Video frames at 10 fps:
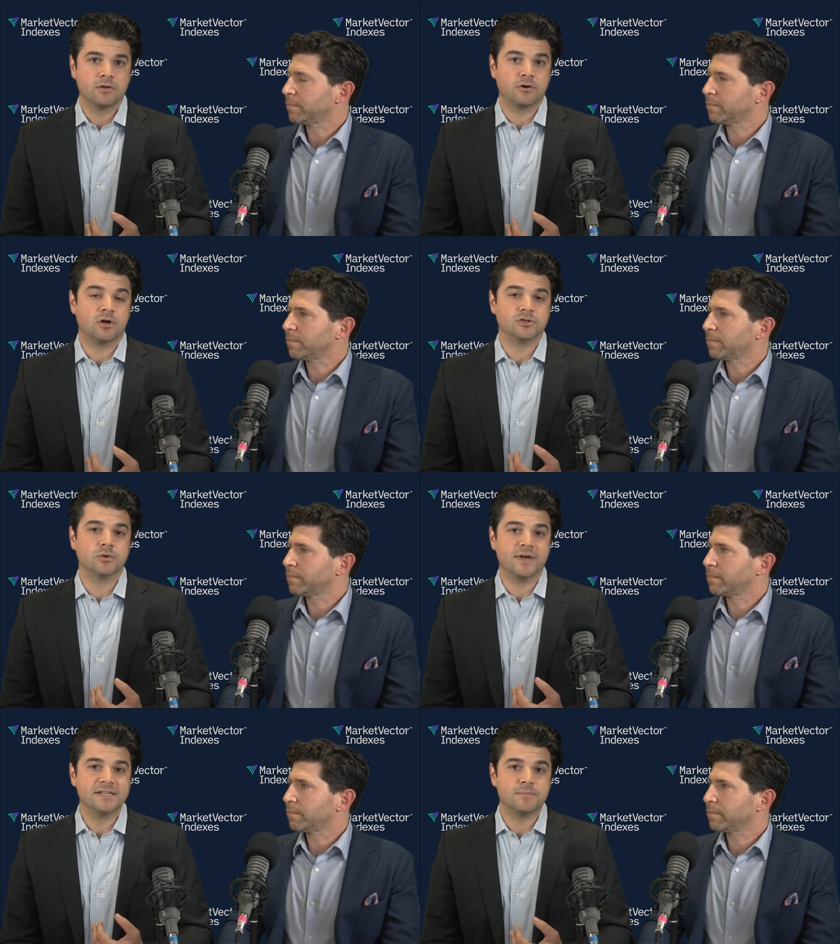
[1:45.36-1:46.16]
Speaker 1: There are
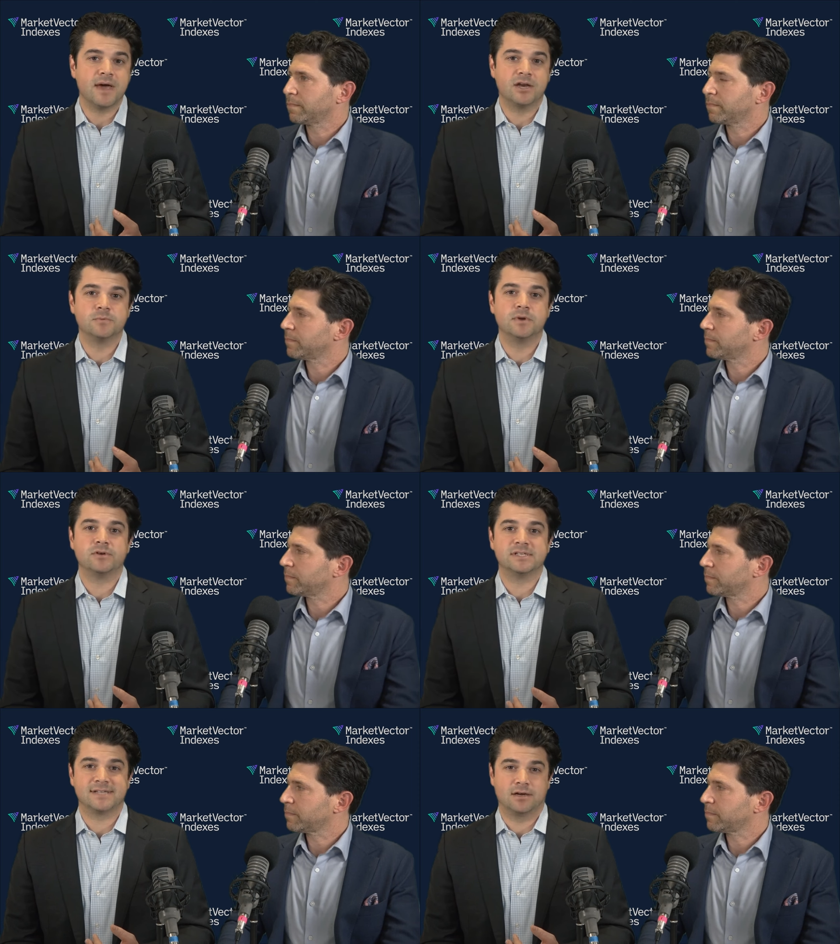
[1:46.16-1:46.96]
also waste management
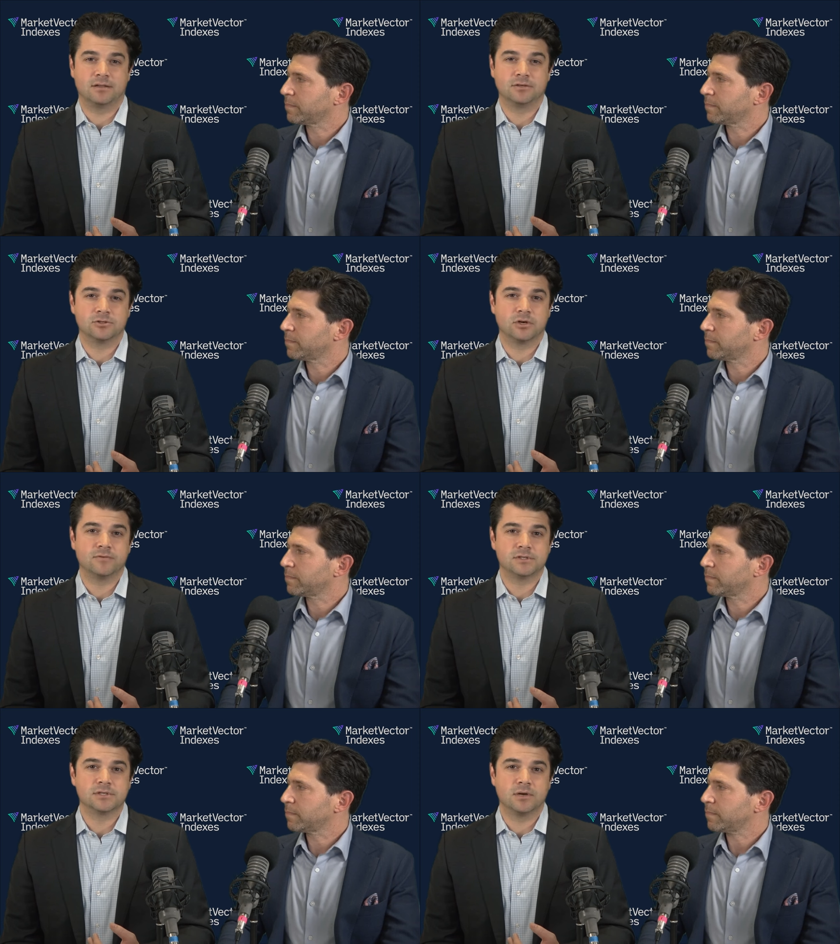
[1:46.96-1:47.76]
and recycling
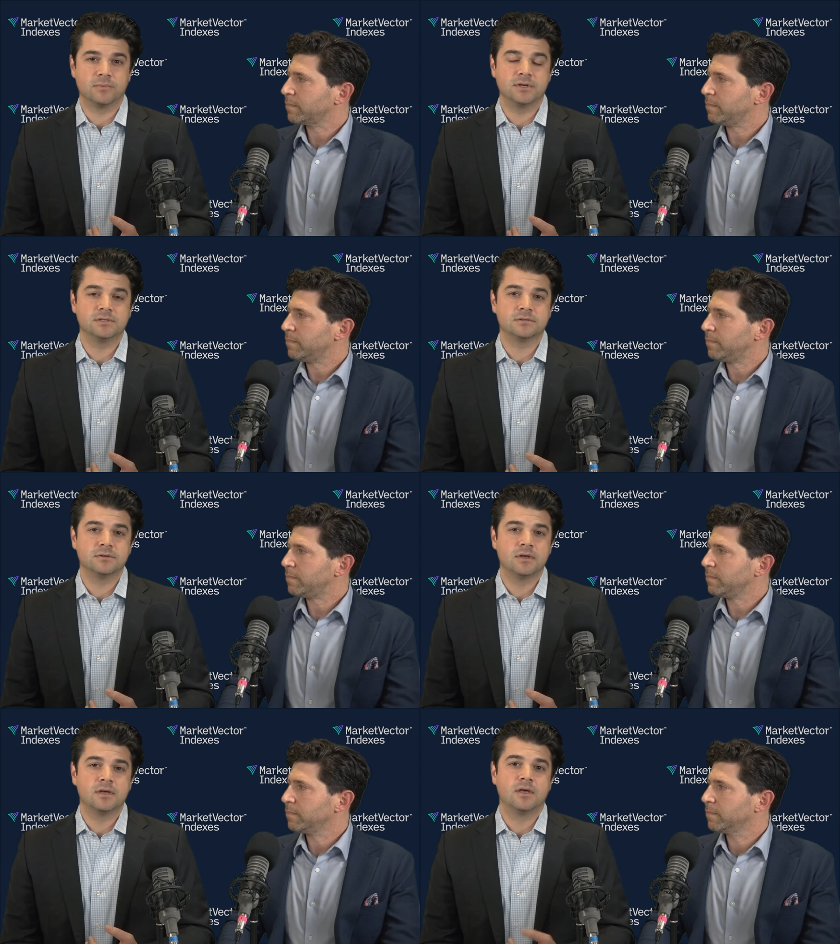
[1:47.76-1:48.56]
services companies,
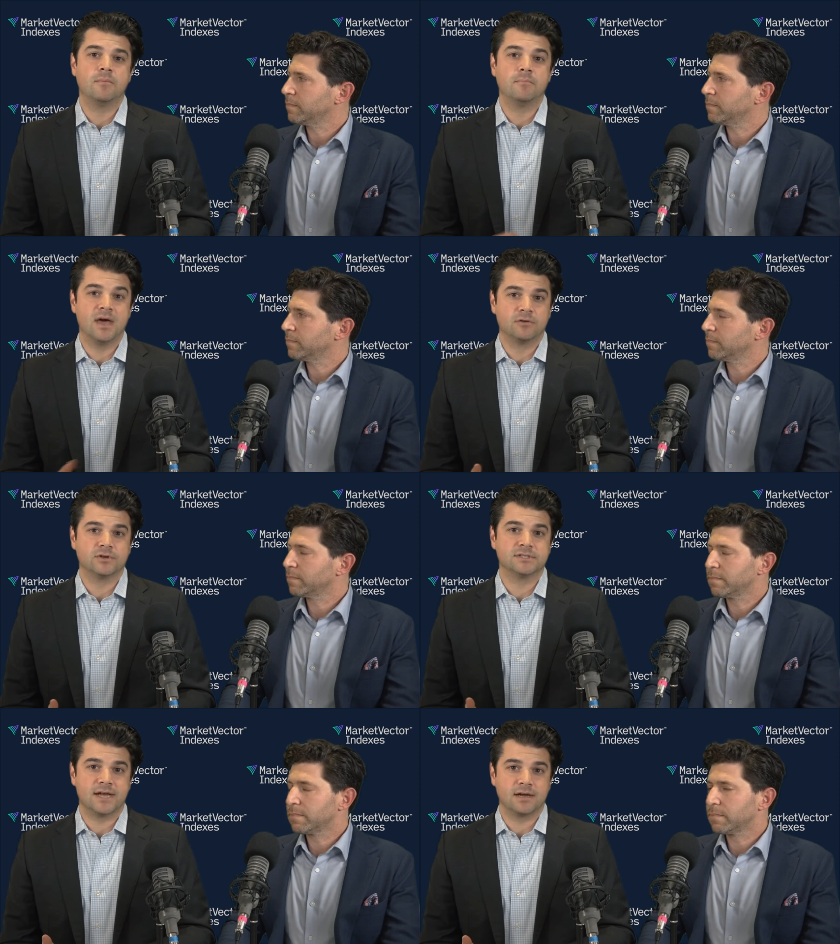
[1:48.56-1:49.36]
metal
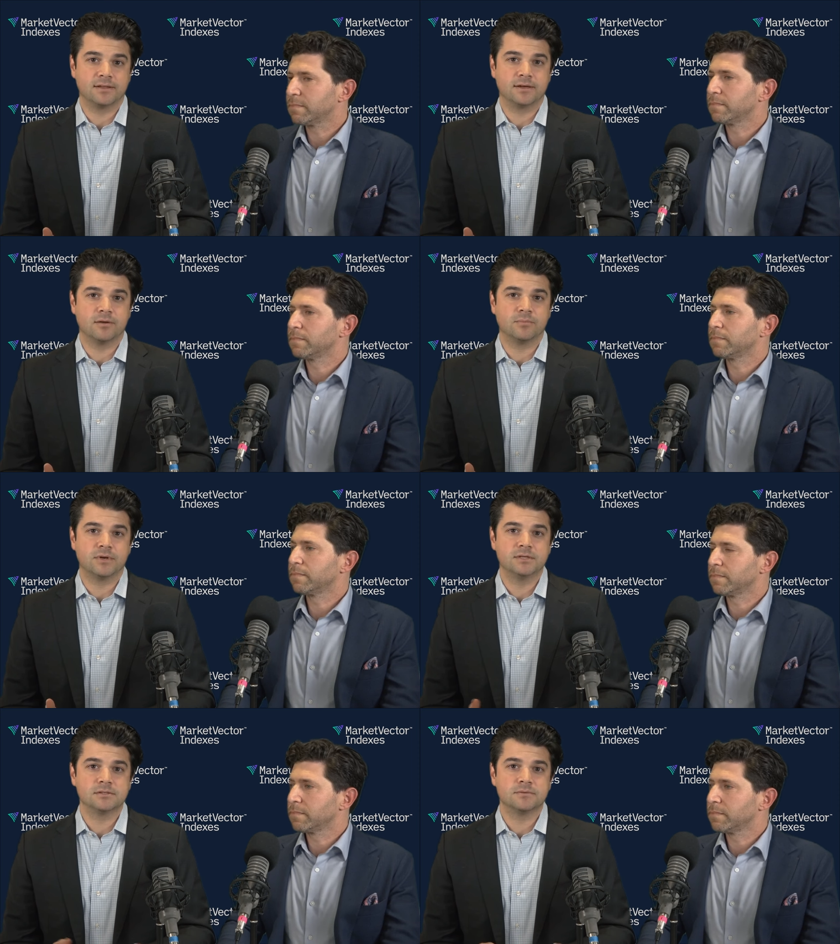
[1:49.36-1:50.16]
recycling
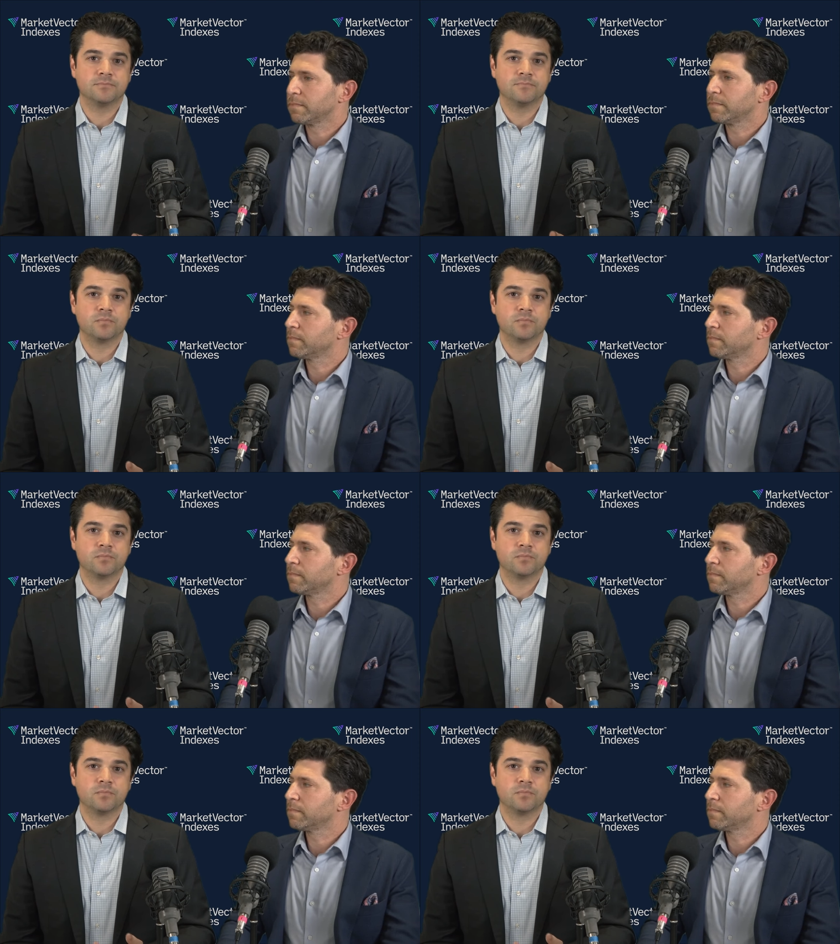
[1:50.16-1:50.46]
companies,